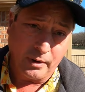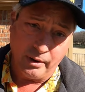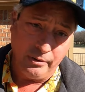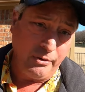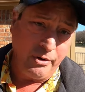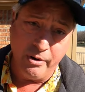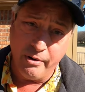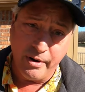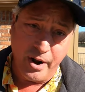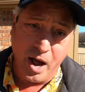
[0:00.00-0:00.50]
and
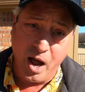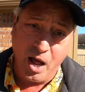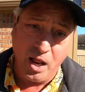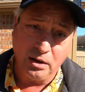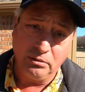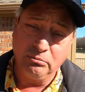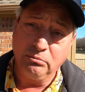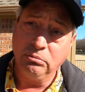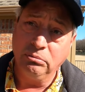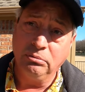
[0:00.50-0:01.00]
you're
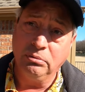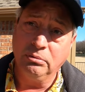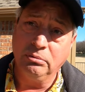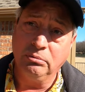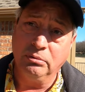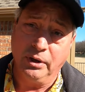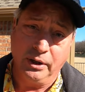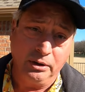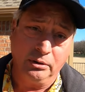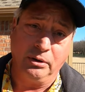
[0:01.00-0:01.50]
done.
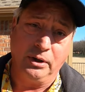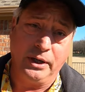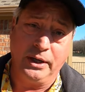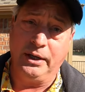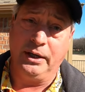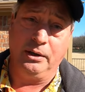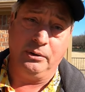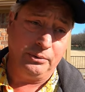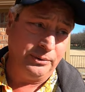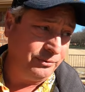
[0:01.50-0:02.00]
Literally,
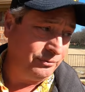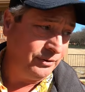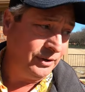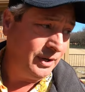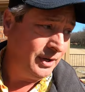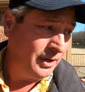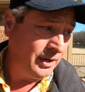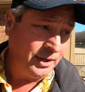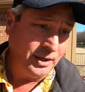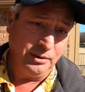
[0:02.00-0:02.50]
it was,
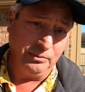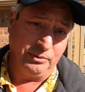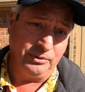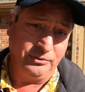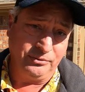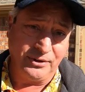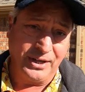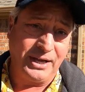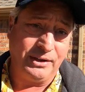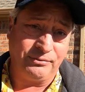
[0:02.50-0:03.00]
it
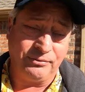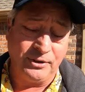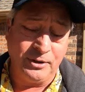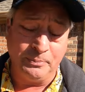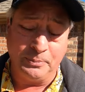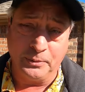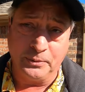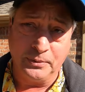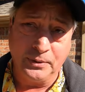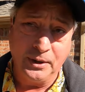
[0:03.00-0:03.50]
was that
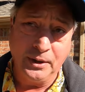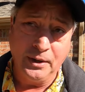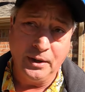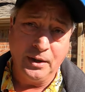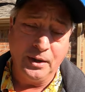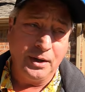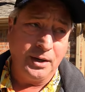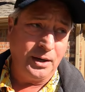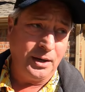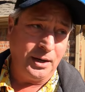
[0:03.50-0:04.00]
simple.
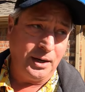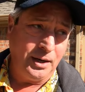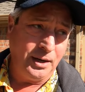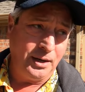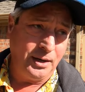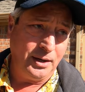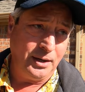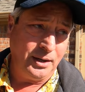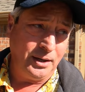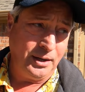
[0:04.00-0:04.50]

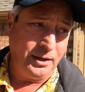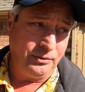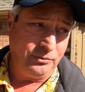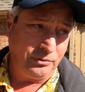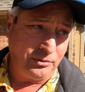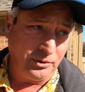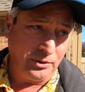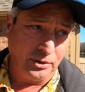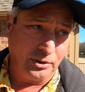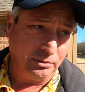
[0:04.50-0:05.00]
Uh, it
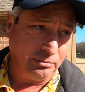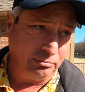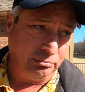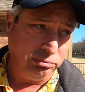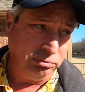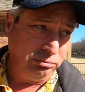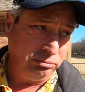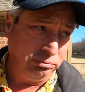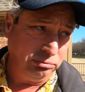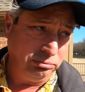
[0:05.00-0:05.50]
took
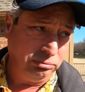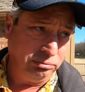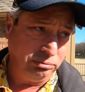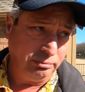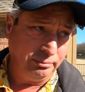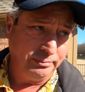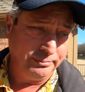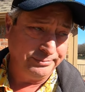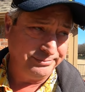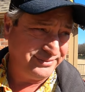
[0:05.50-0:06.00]

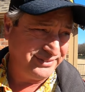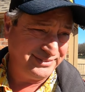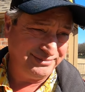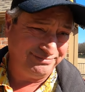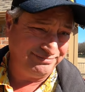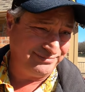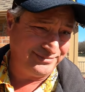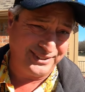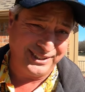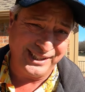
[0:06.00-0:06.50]

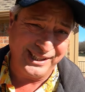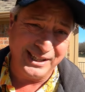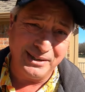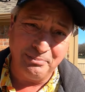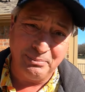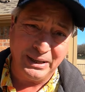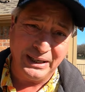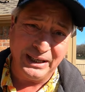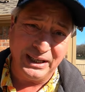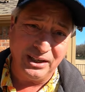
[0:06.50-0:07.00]

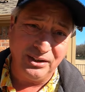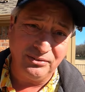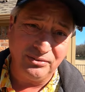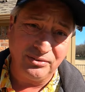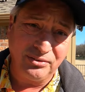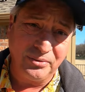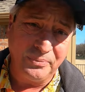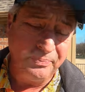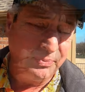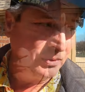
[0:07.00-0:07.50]
ten
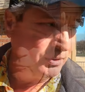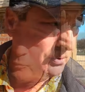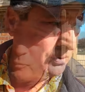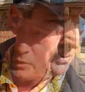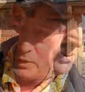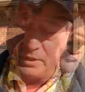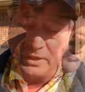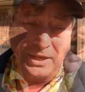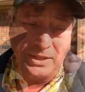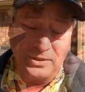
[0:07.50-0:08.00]
minutes.
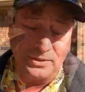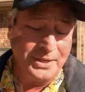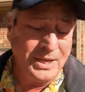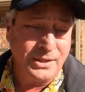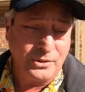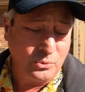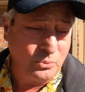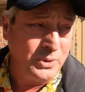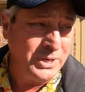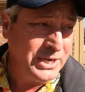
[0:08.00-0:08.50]
Now,
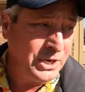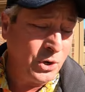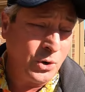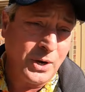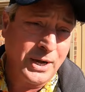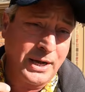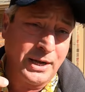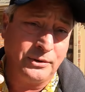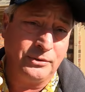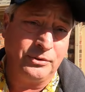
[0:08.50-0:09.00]
now that we know
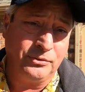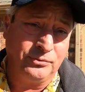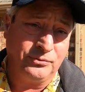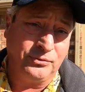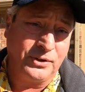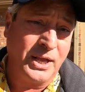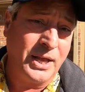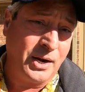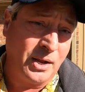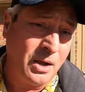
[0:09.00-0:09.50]
how to
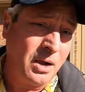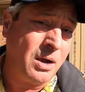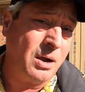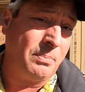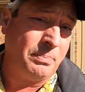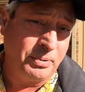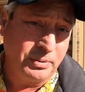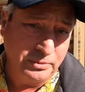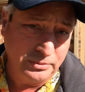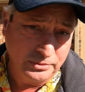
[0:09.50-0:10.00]
set
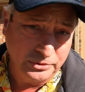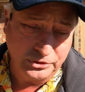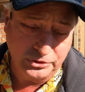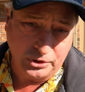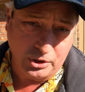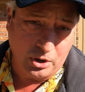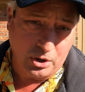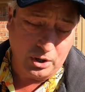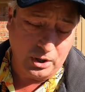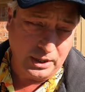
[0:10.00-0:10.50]
up
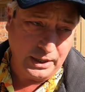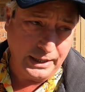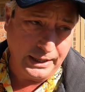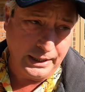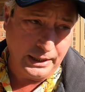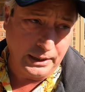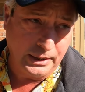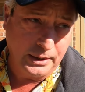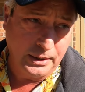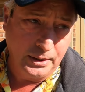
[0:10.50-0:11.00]

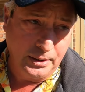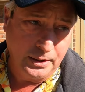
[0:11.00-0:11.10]
Starlink,